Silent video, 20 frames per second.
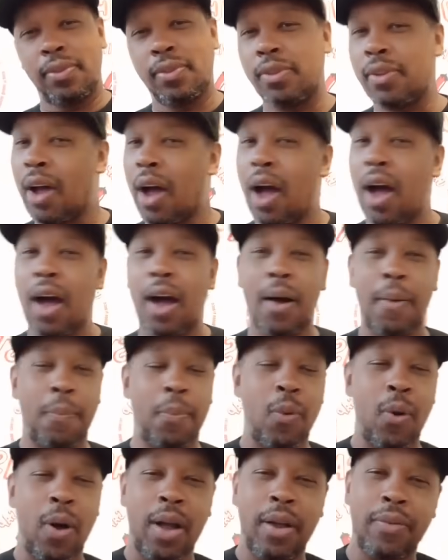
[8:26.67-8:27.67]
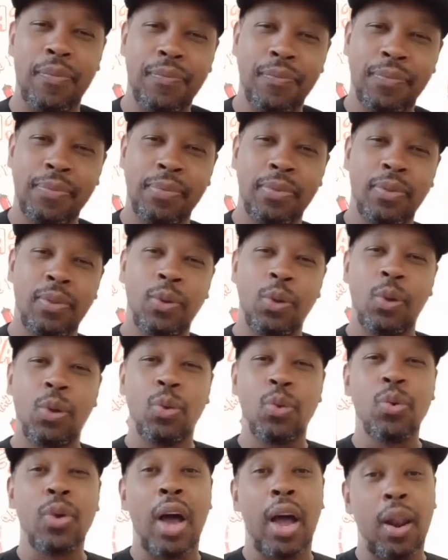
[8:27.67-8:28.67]
Nah, boy.
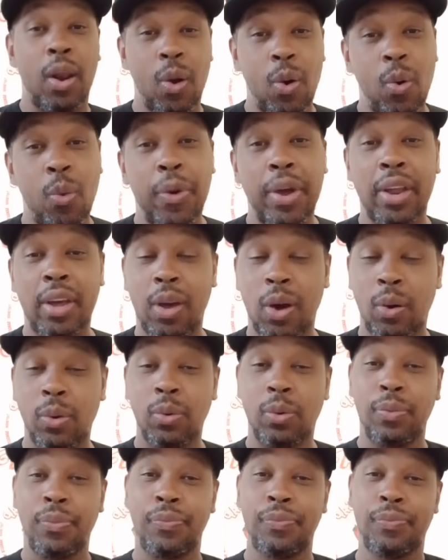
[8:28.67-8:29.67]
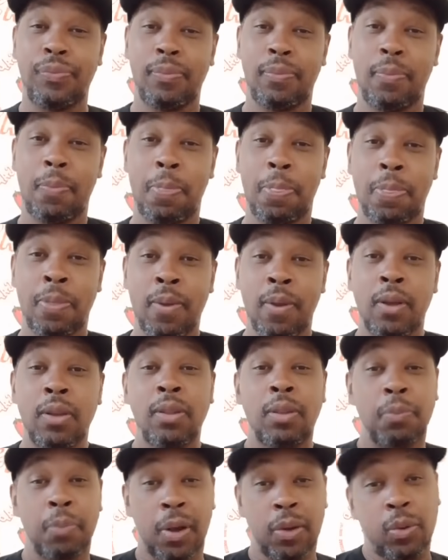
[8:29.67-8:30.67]
You got a long way to go.
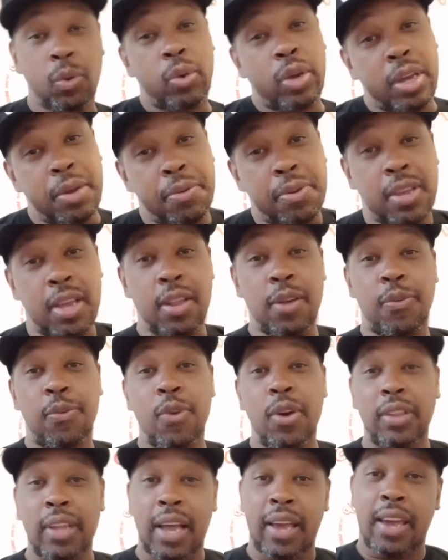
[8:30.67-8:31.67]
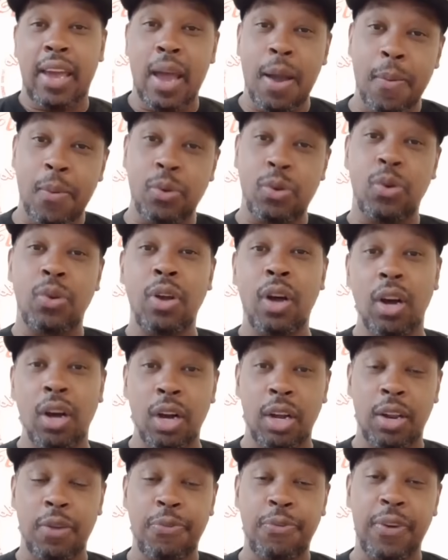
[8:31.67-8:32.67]
But you keep sitting in front of that camera with your little
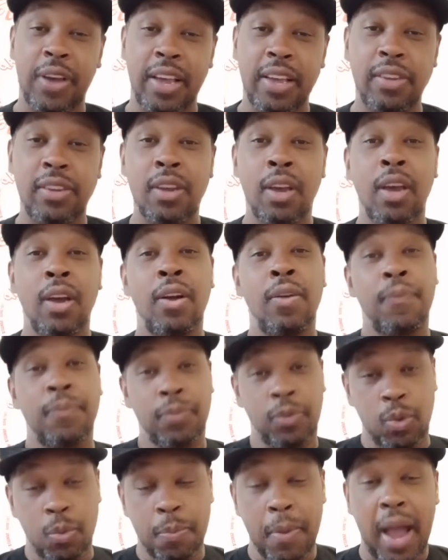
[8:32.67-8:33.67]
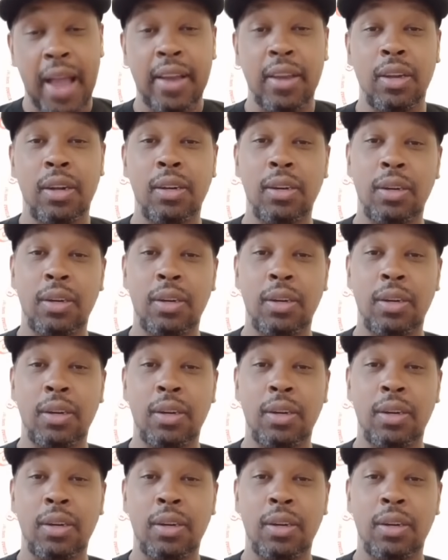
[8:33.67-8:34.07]
ugly face, you might